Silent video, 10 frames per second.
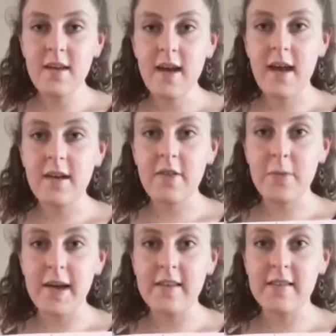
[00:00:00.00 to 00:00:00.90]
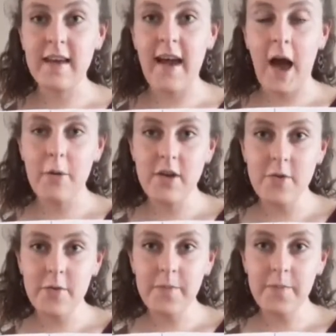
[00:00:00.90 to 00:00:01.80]
Another way to say how are
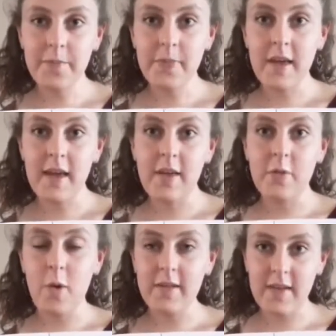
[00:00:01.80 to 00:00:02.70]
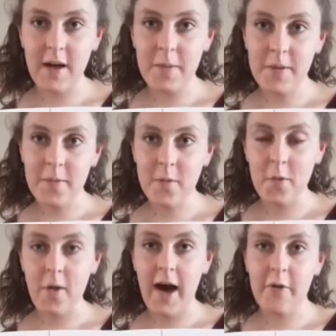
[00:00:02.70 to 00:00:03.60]
you is what's up
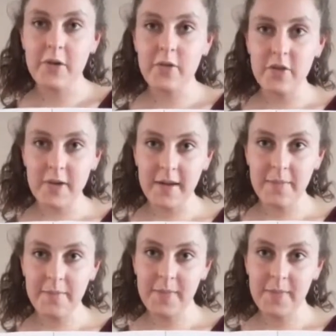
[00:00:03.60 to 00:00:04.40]
or how are you doing.